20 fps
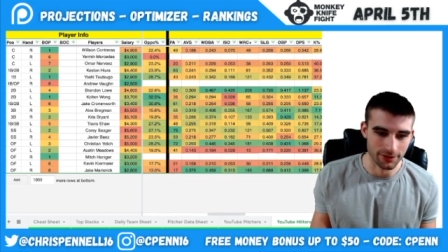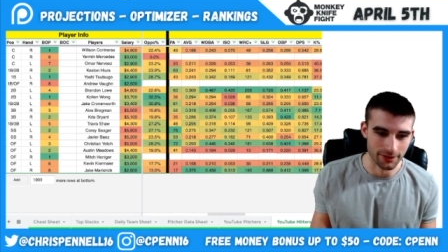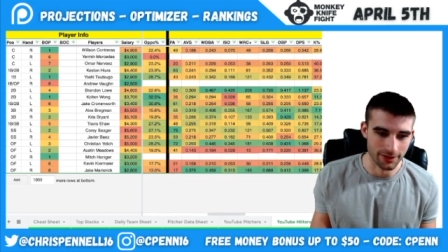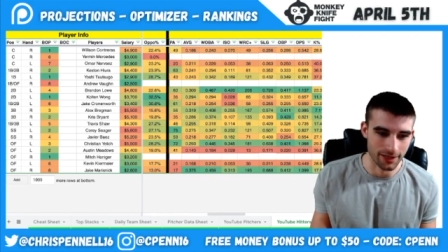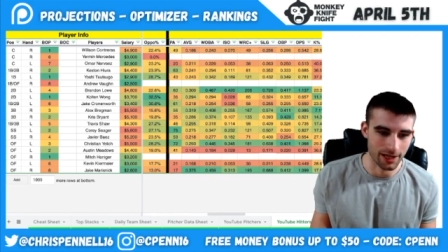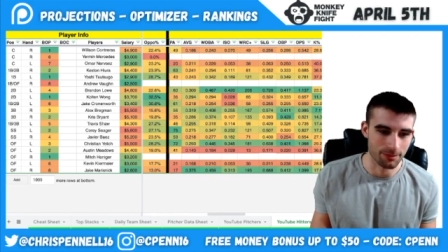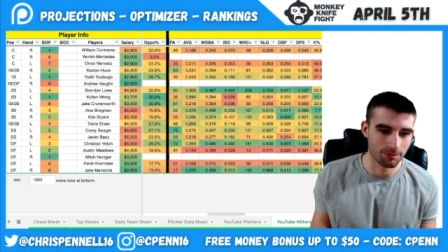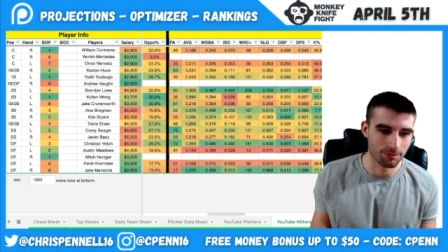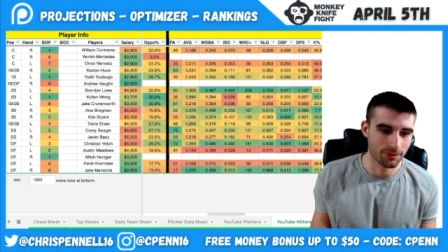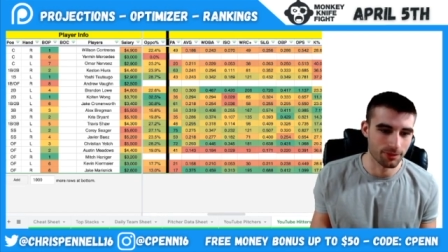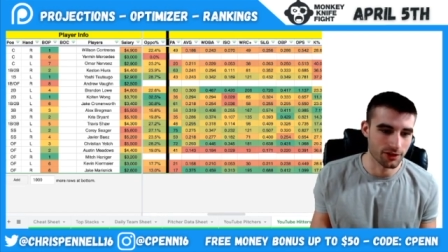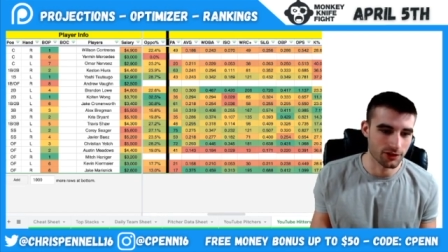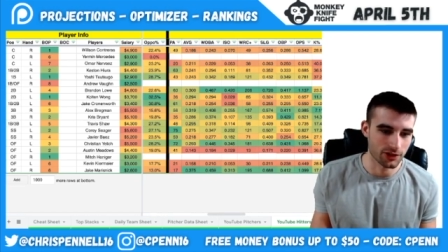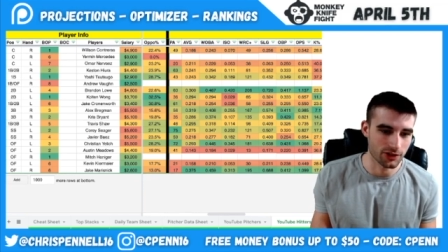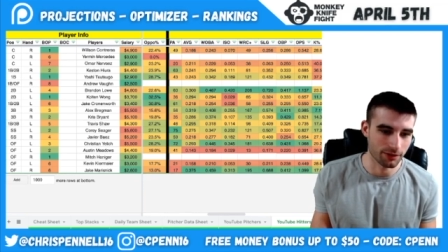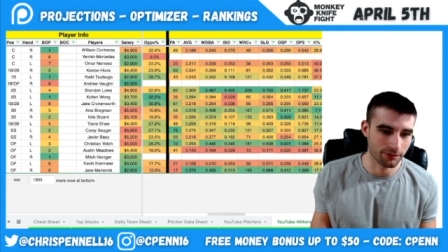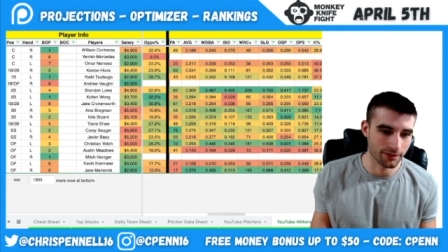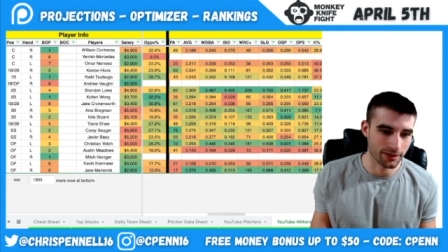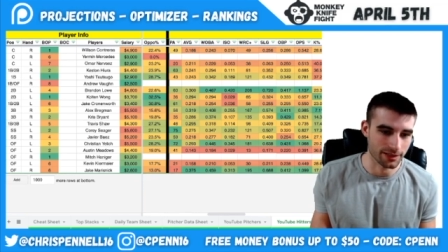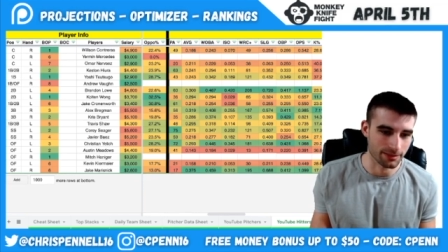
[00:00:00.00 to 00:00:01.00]
Again, pinch
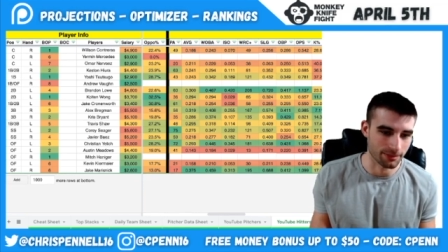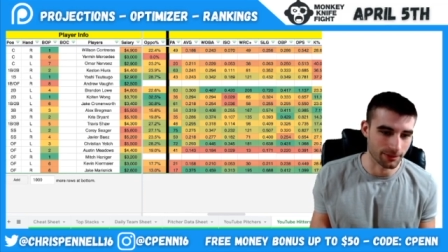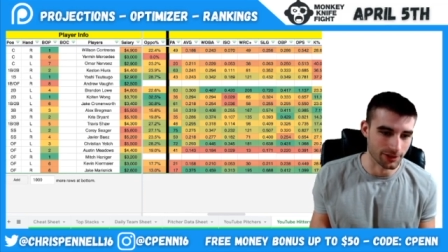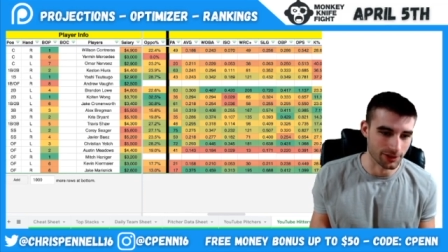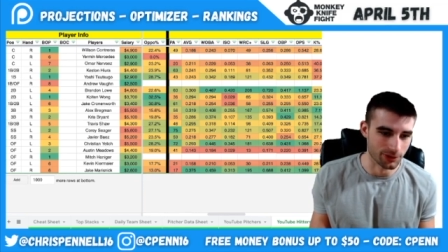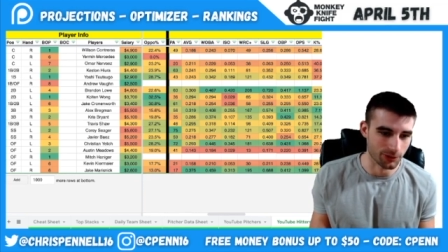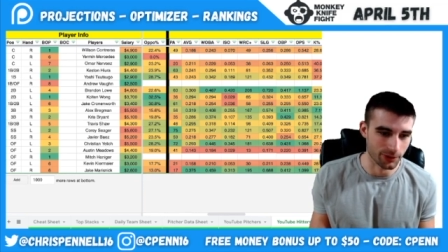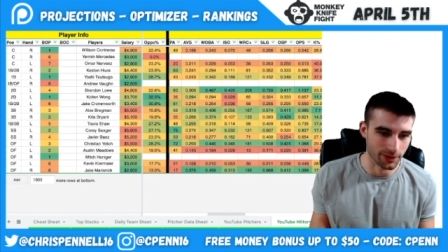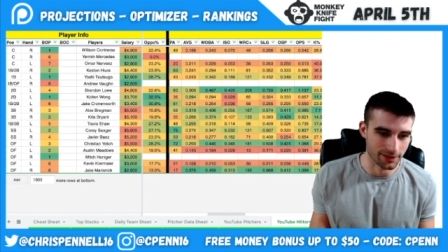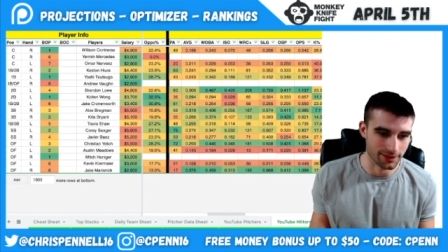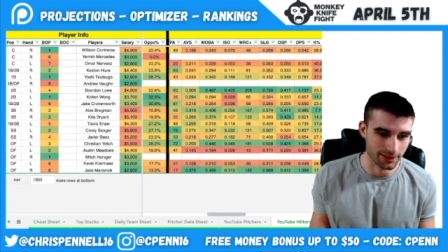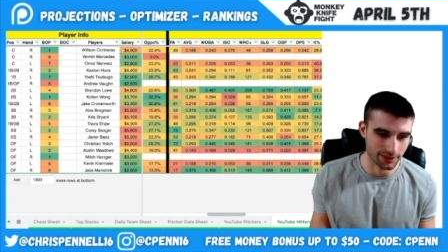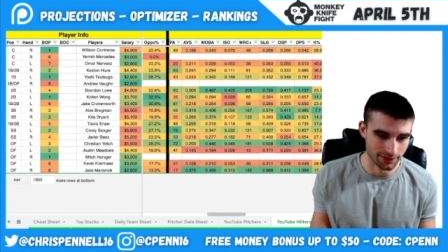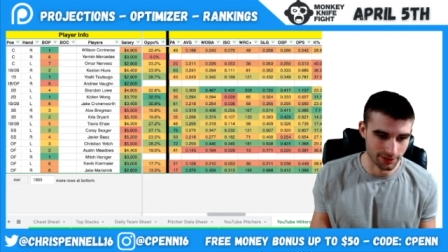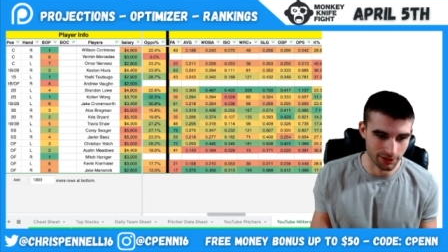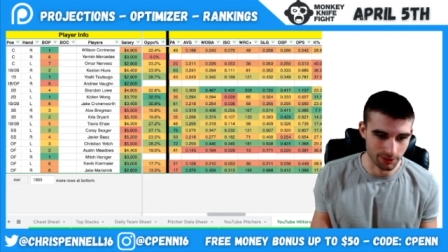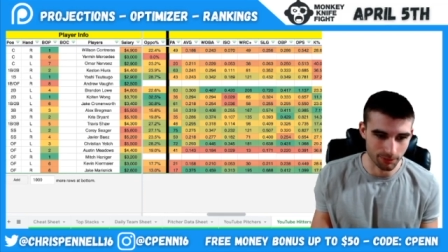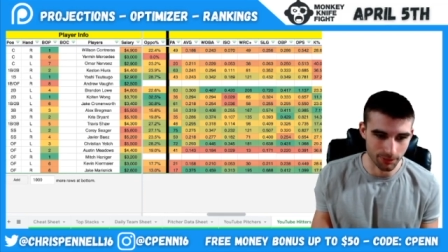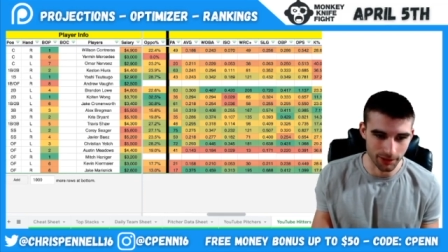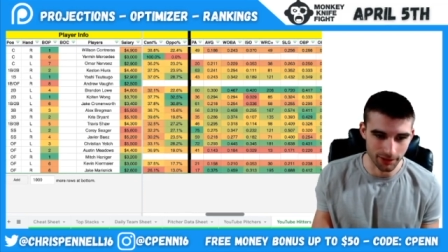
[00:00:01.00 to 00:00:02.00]
hit risk, but he's twenty-six
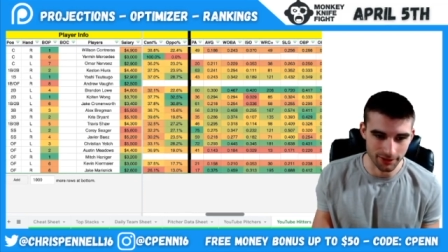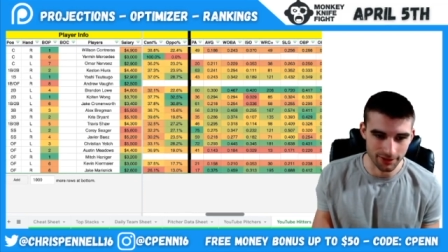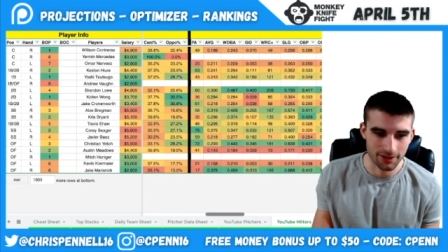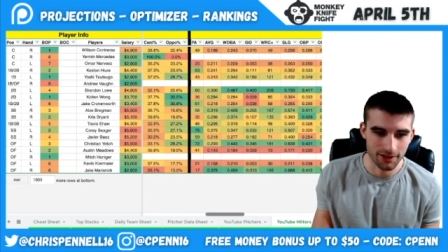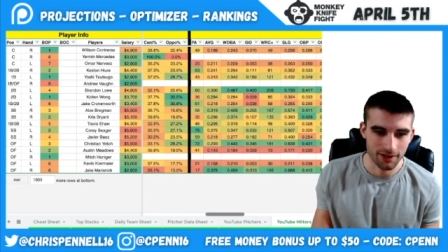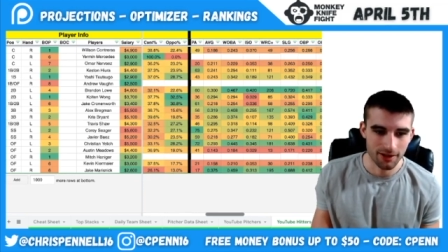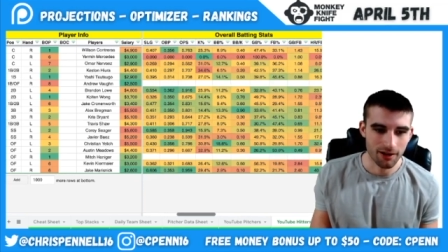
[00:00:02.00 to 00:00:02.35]
hundred bucks